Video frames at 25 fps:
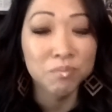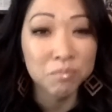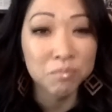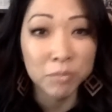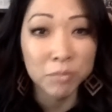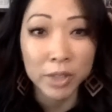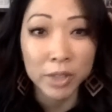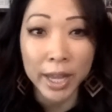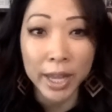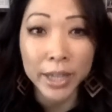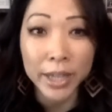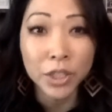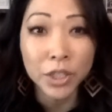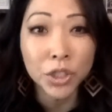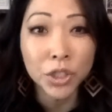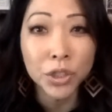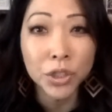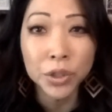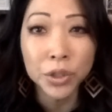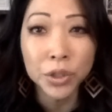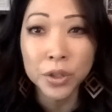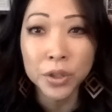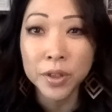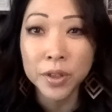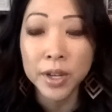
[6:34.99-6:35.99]
liked
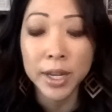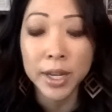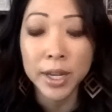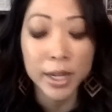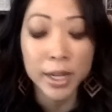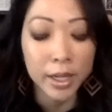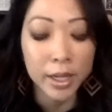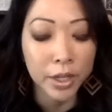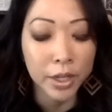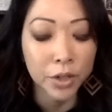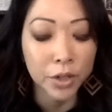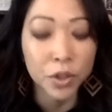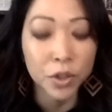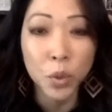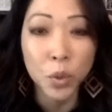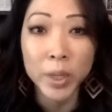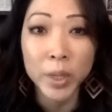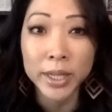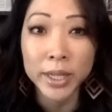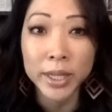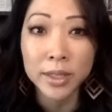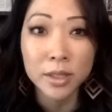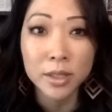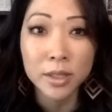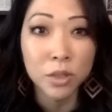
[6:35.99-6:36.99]
your thing, your
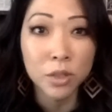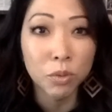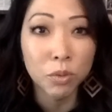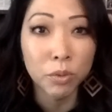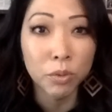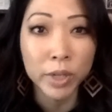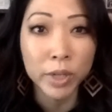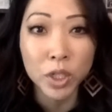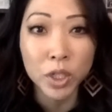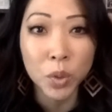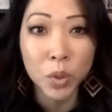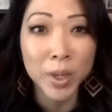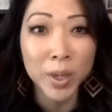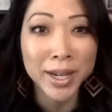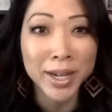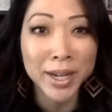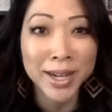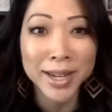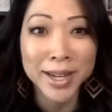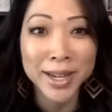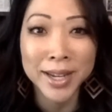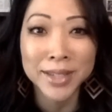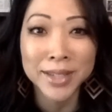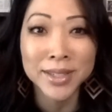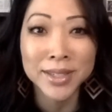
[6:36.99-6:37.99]
tweets, retweeted
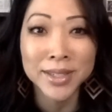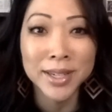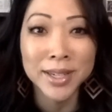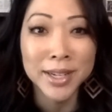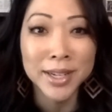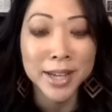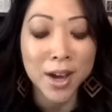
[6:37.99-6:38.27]
it,